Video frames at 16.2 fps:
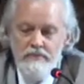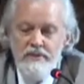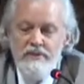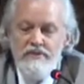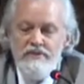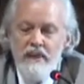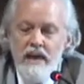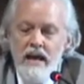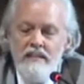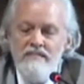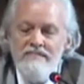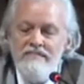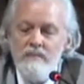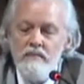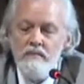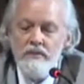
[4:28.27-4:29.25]
This and
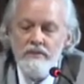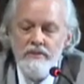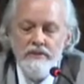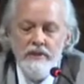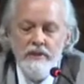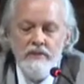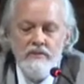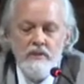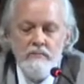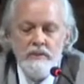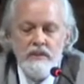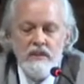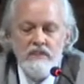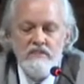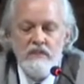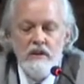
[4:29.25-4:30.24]
similar things are
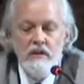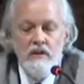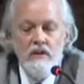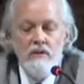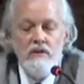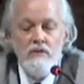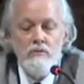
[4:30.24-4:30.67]
because